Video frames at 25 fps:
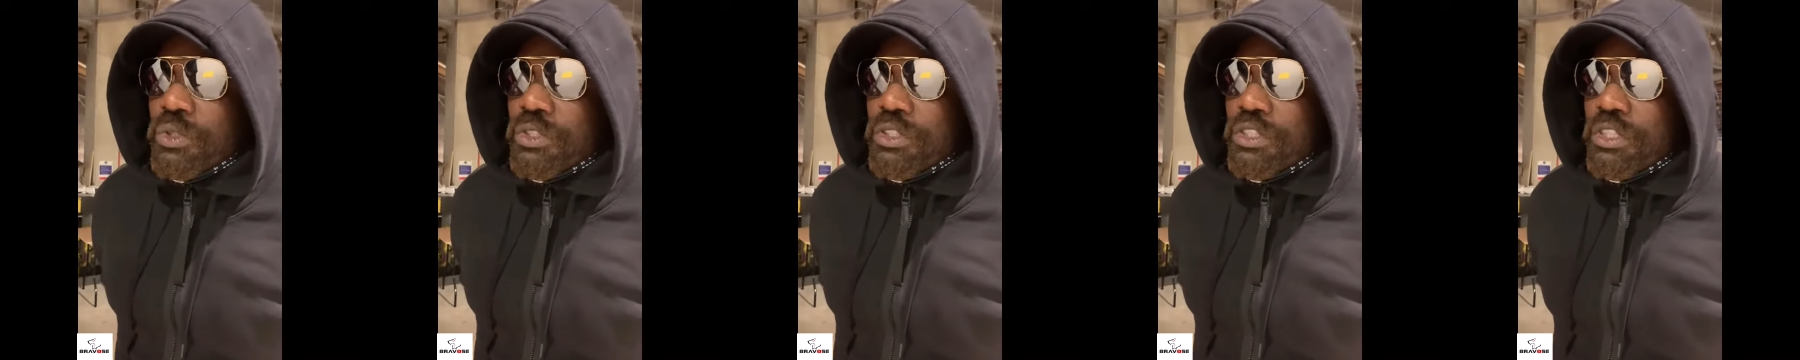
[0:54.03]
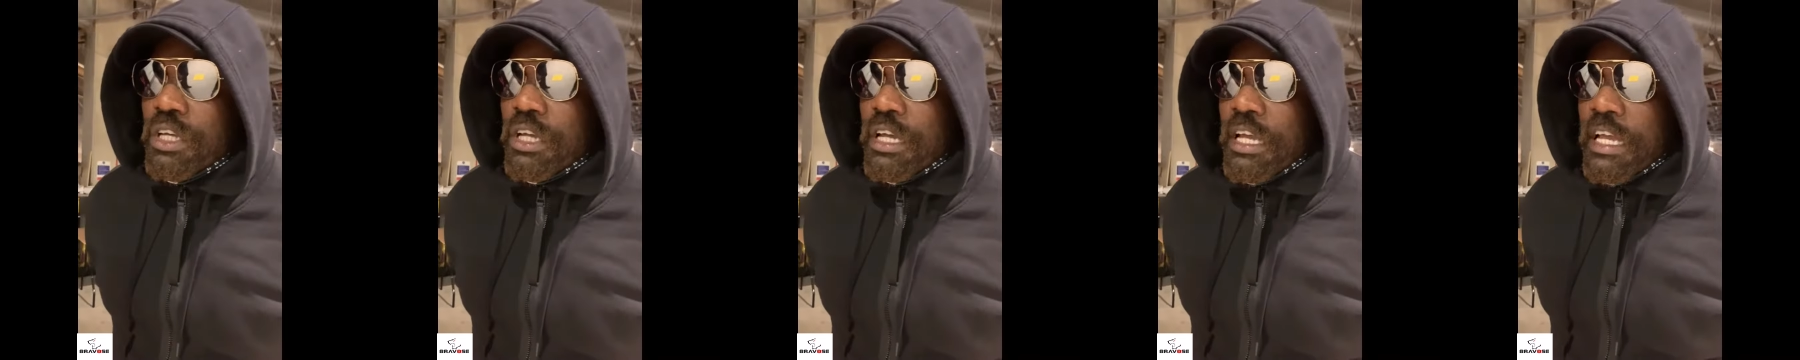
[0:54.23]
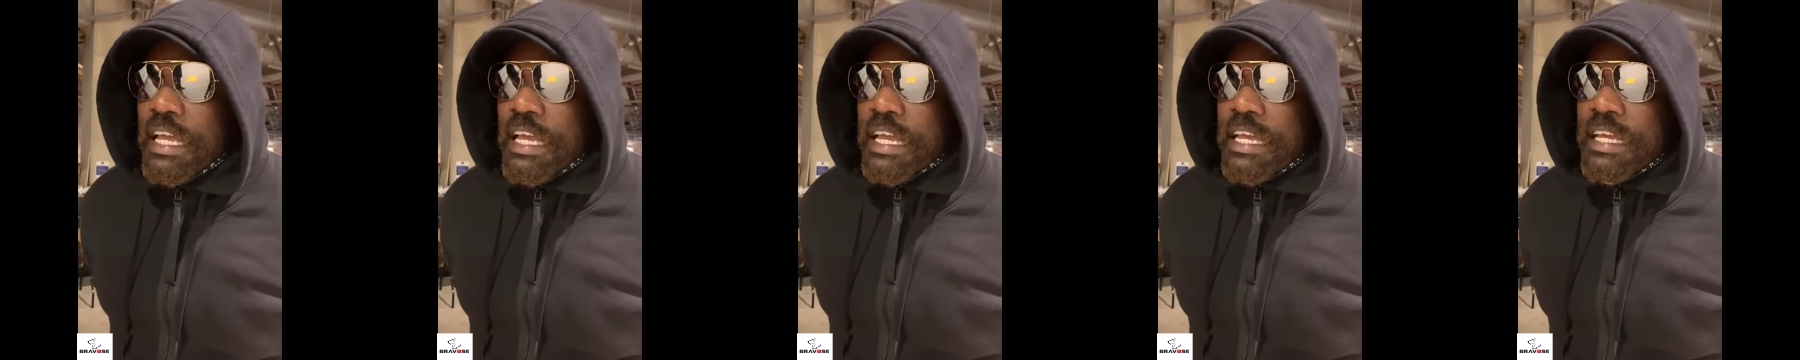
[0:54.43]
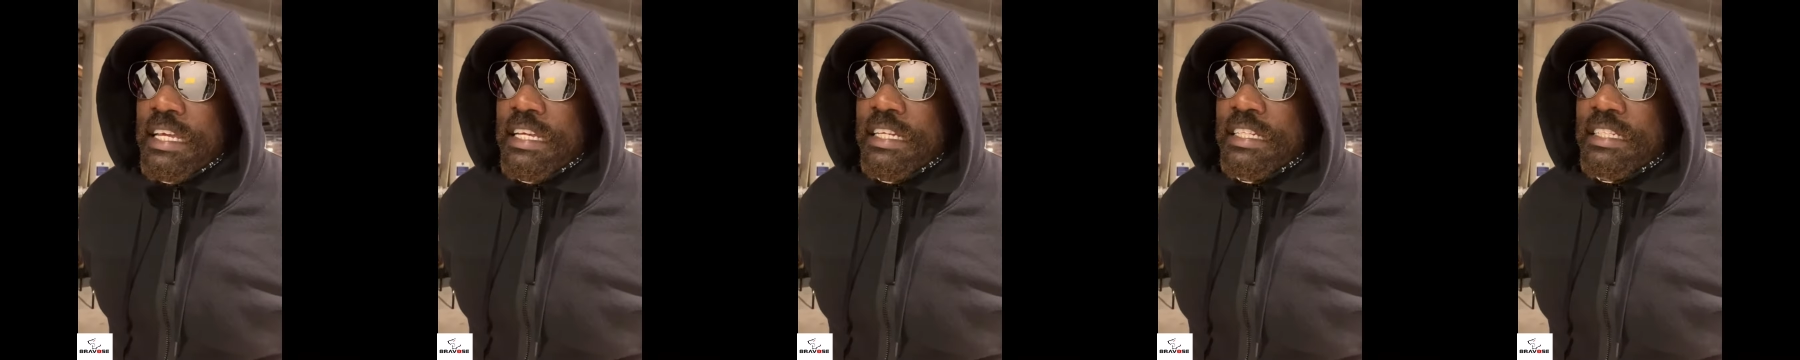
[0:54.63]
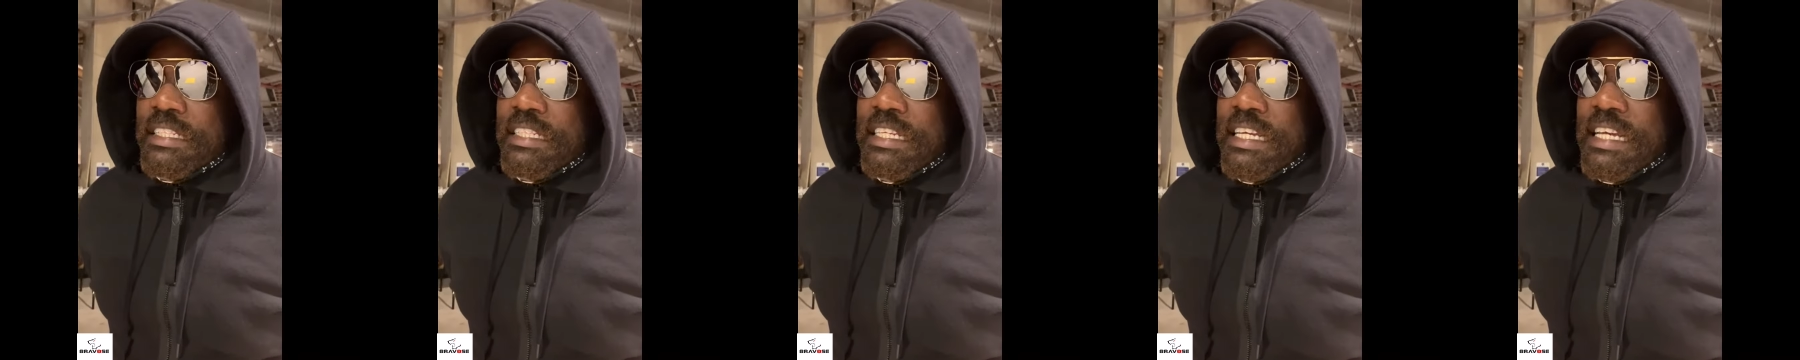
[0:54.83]
was
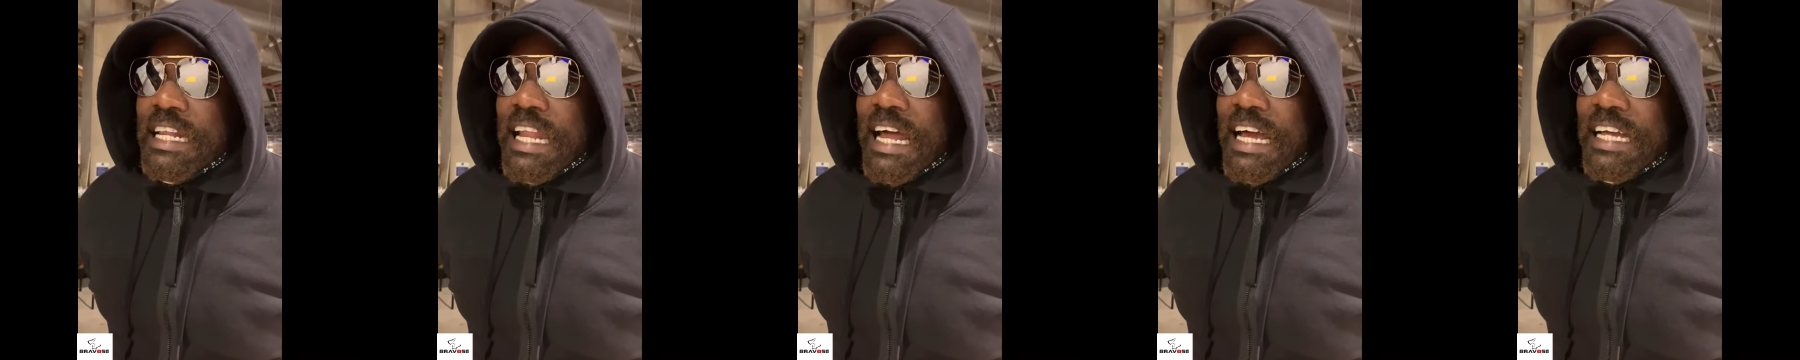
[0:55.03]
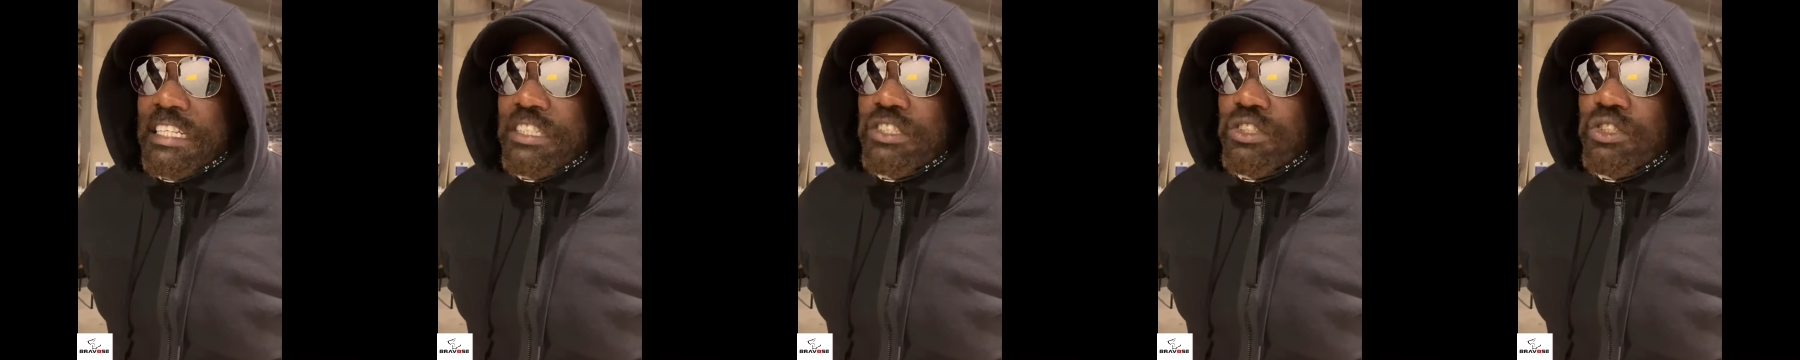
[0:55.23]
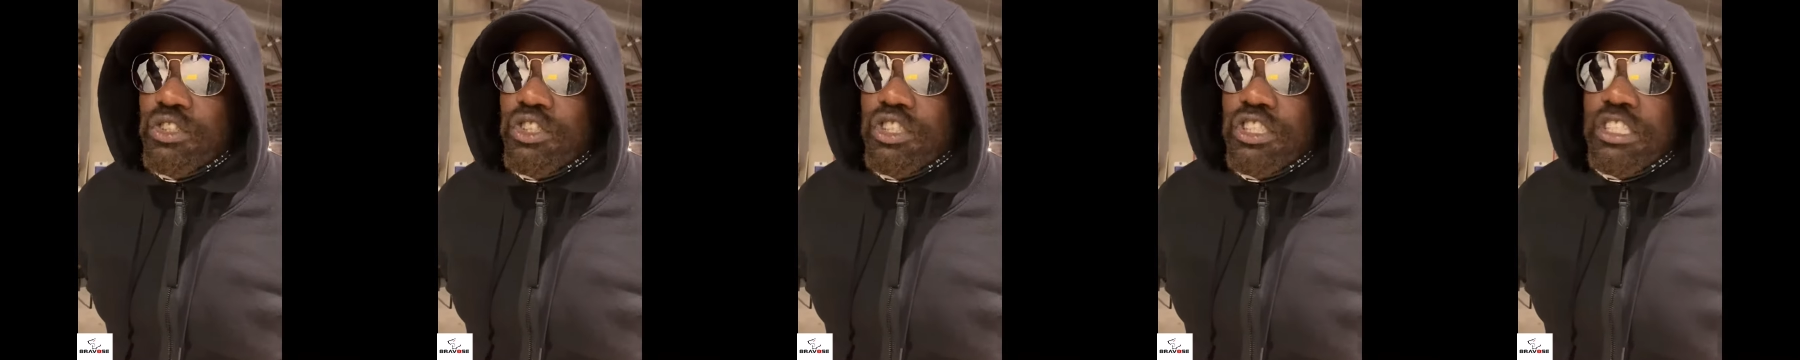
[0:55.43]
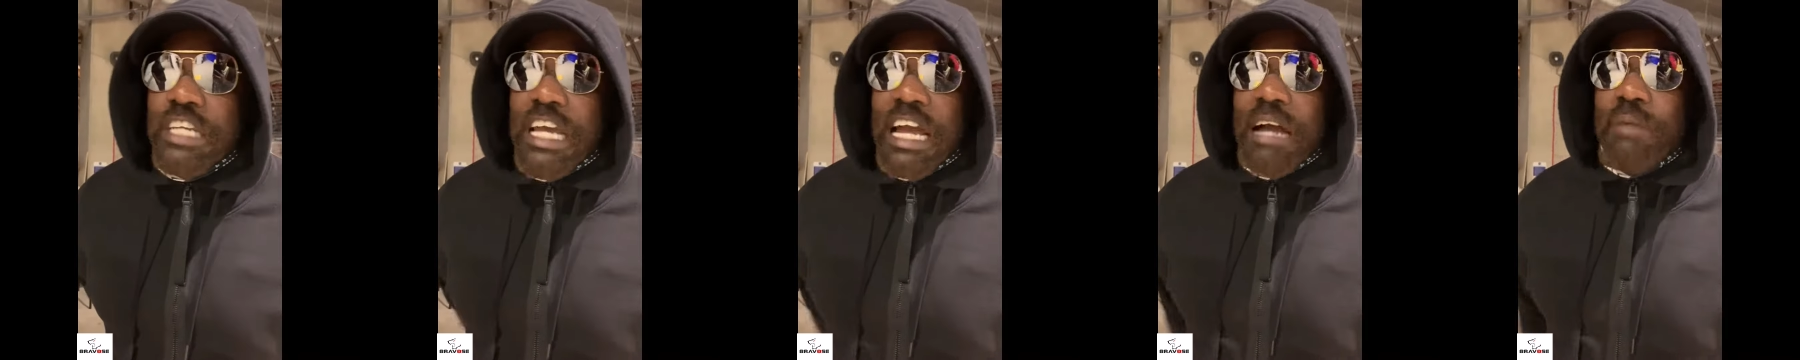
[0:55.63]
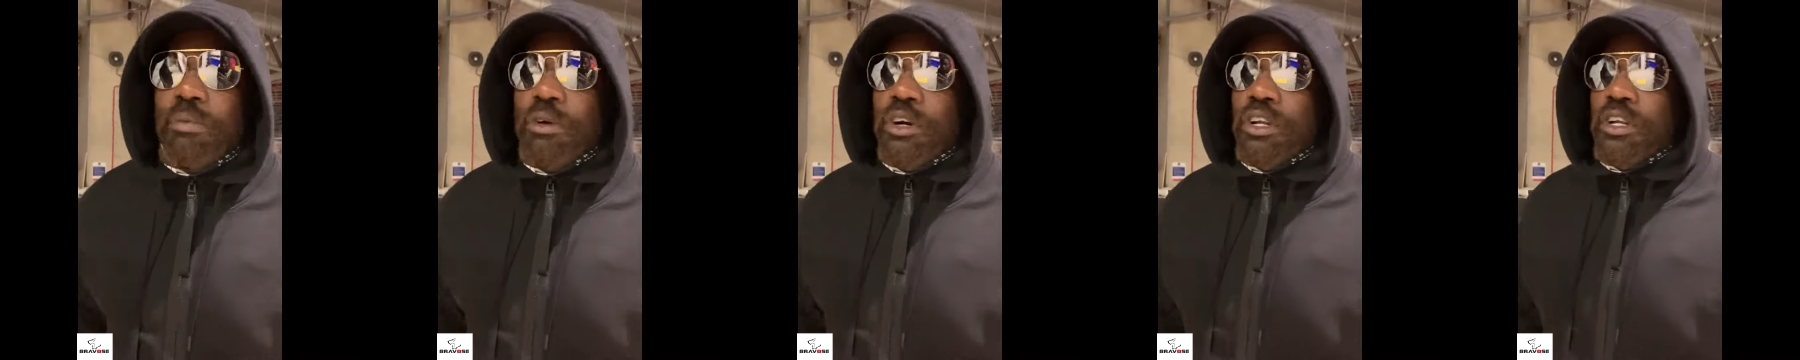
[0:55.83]
he likes to
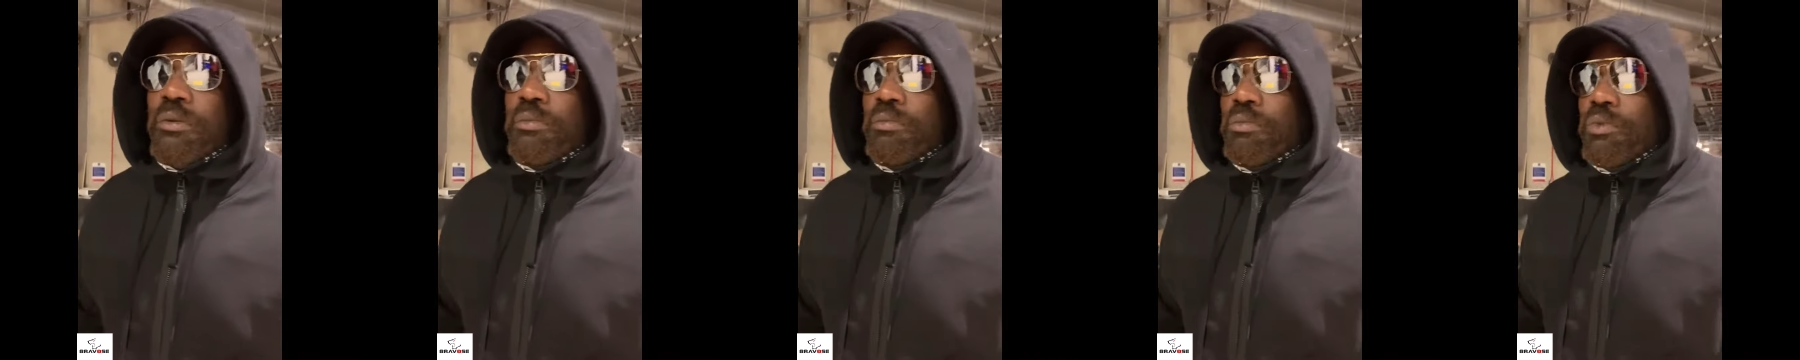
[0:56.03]
jab on a